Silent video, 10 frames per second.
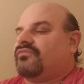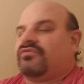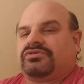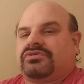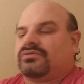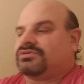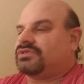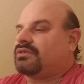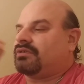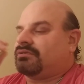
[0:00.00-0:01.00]
foot tall
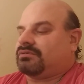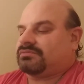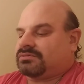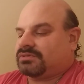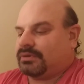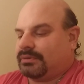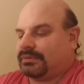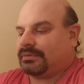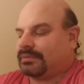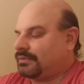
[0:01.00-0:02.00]
cherry.
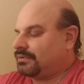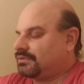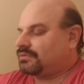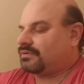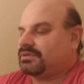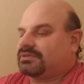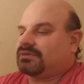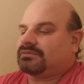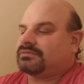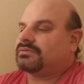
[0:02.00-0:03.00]
Crazy.